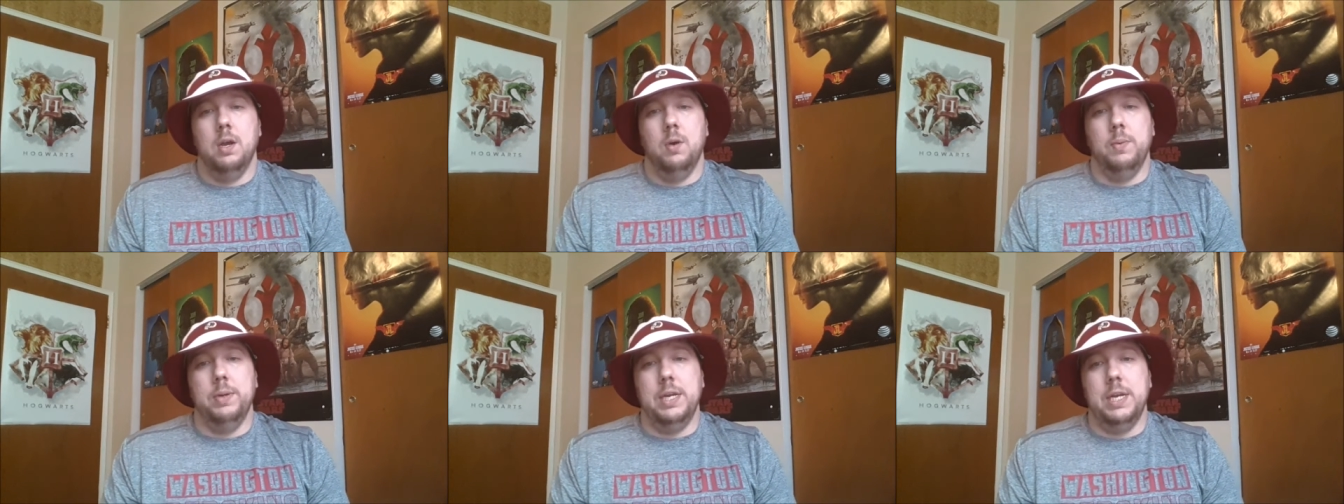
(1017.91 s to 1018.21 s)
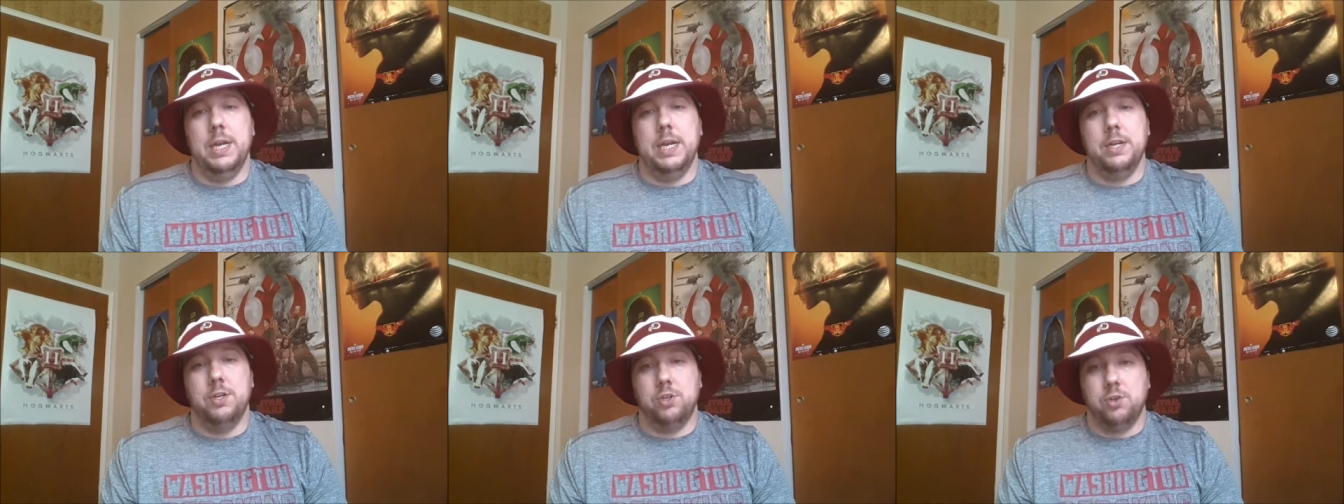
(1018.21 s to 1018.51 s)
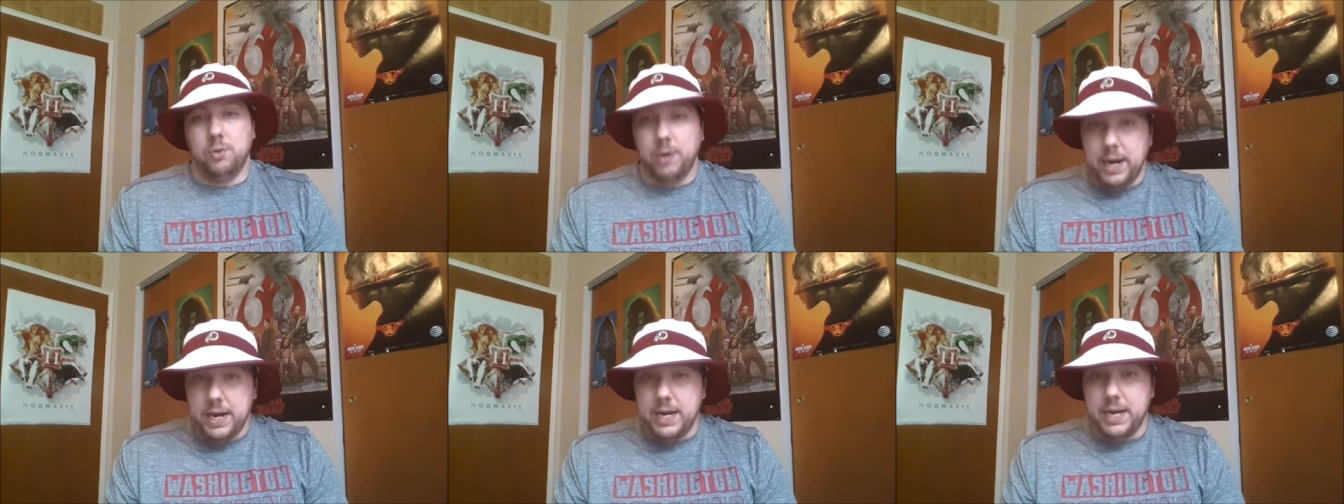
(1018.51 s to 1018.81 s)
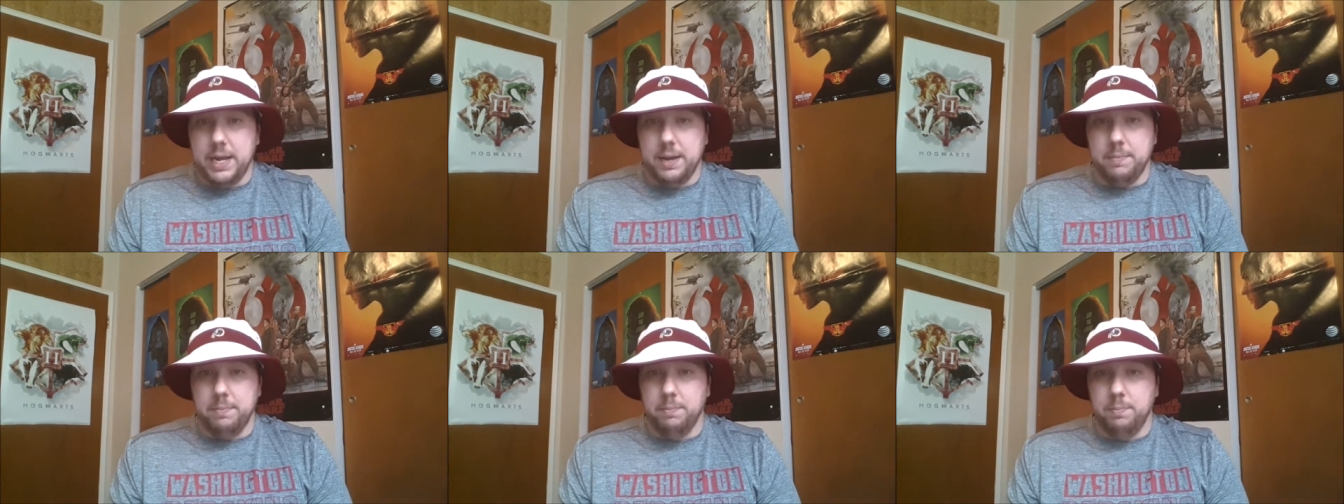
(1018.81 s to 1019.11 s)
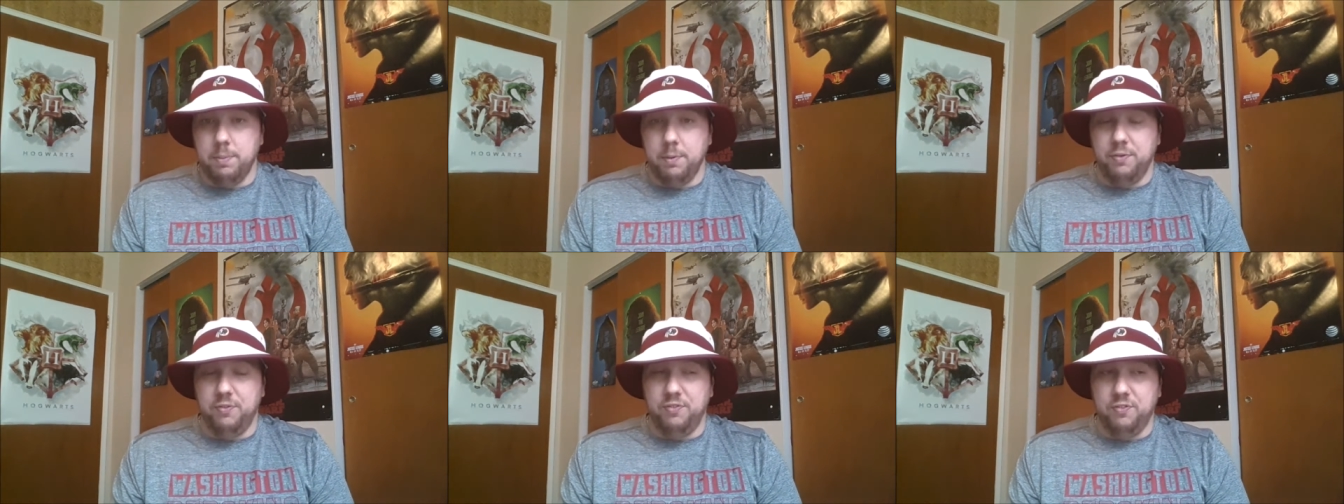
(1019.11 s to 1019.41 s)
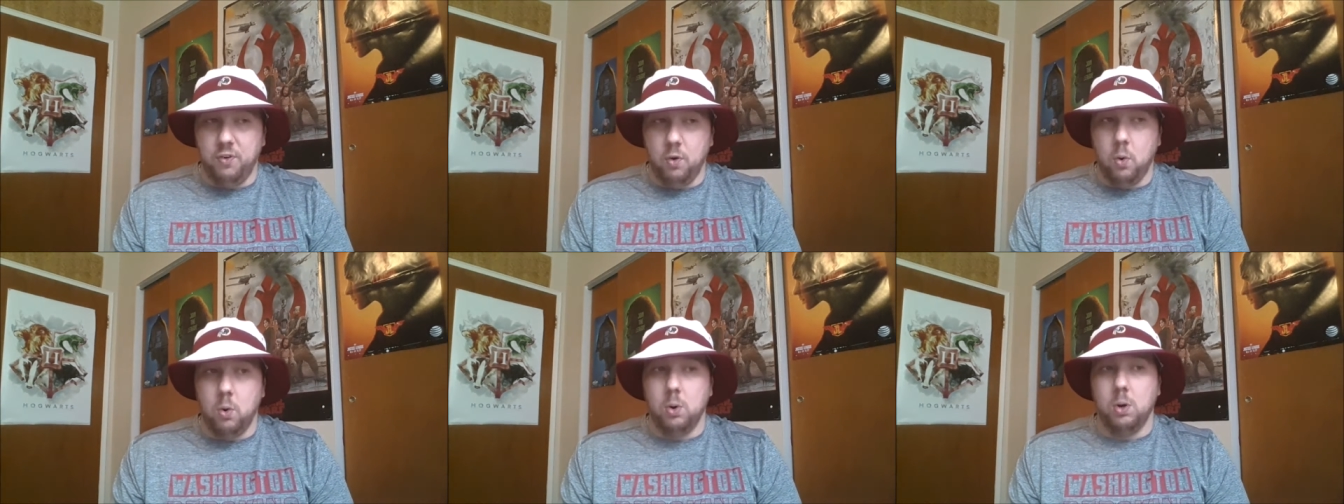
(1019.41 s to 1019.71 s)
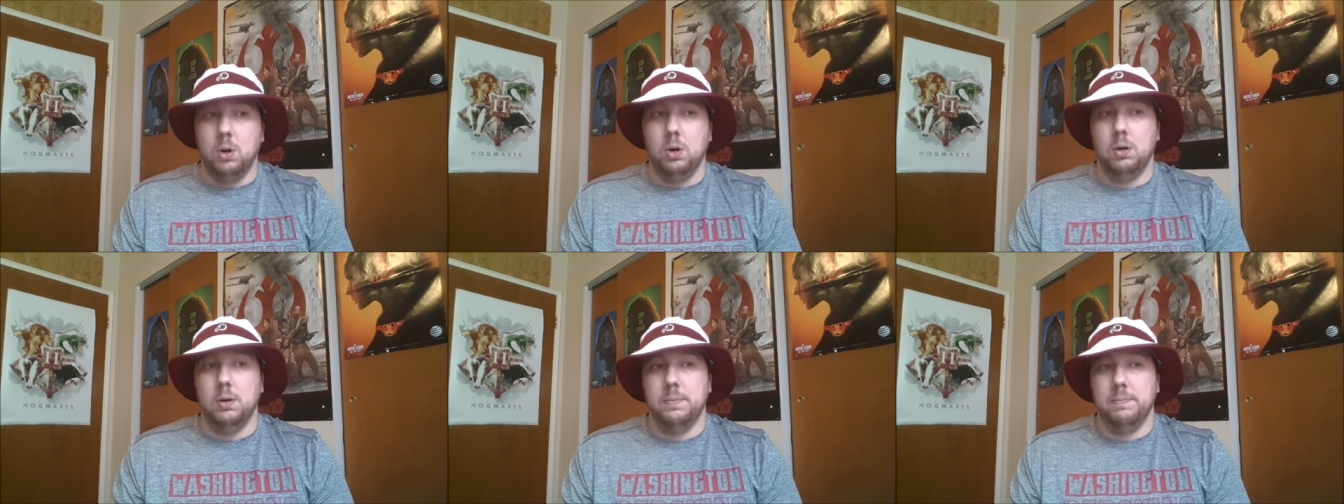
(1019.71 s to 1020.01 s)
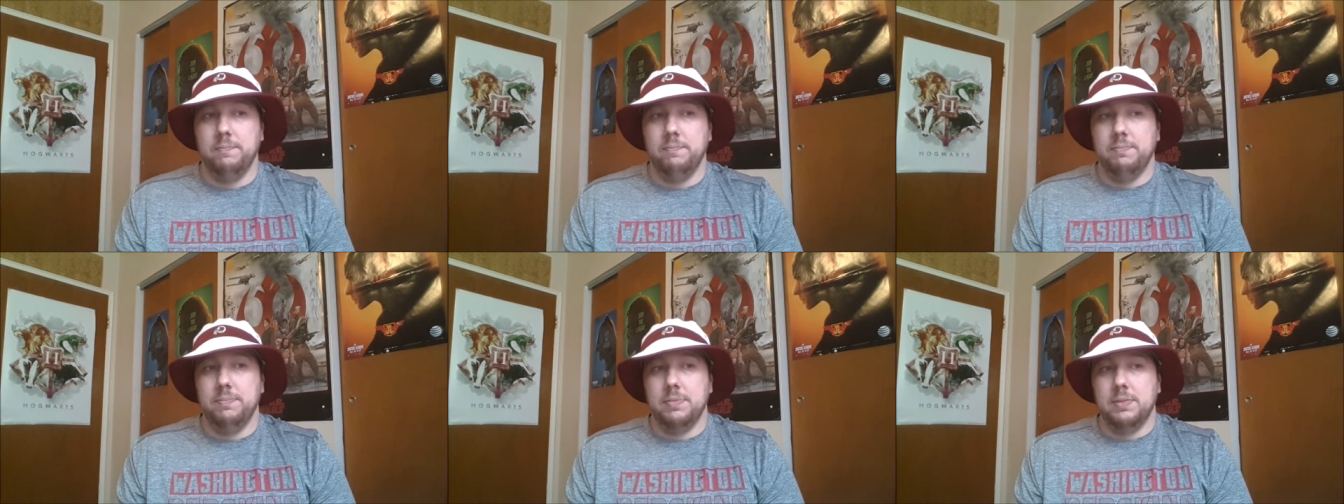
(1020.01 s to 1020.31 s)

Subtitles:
we need to trade him before.